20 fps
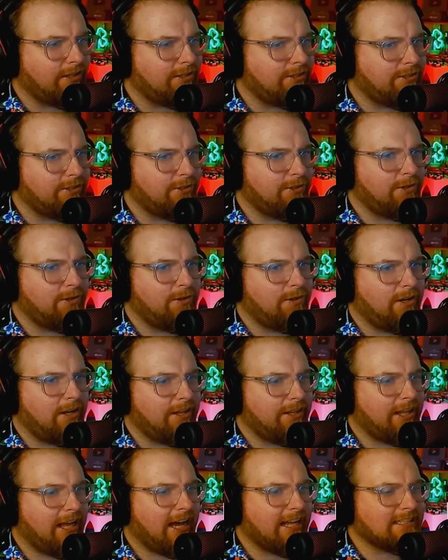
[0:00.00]
Dude,
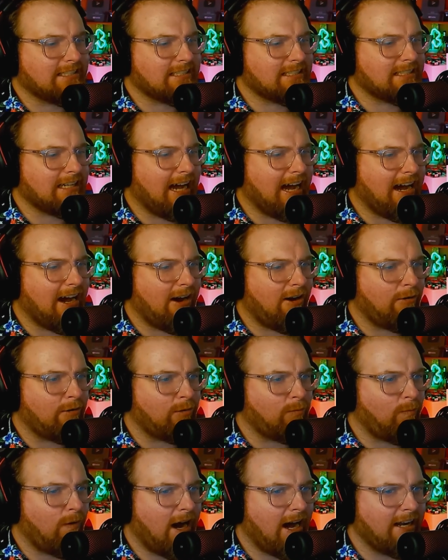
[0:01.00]
that
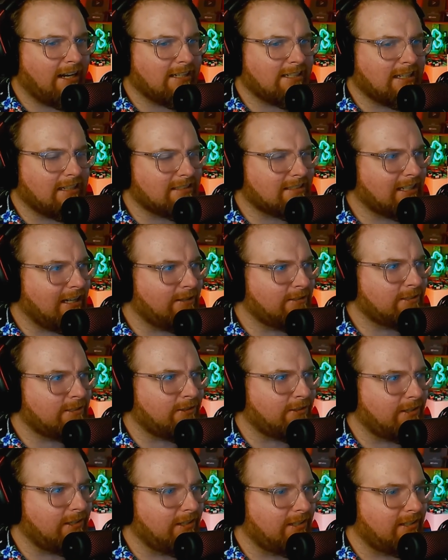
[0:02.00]
sound. Why does that sound
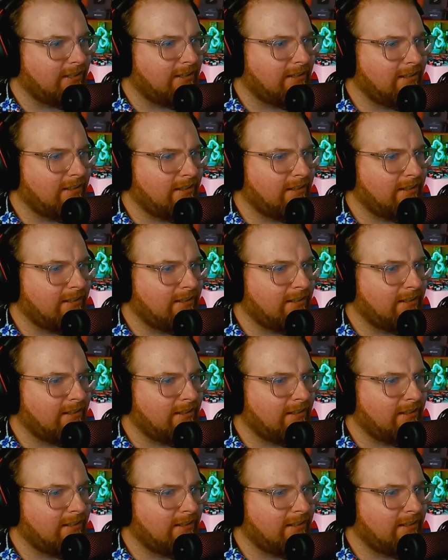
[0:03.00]
so good?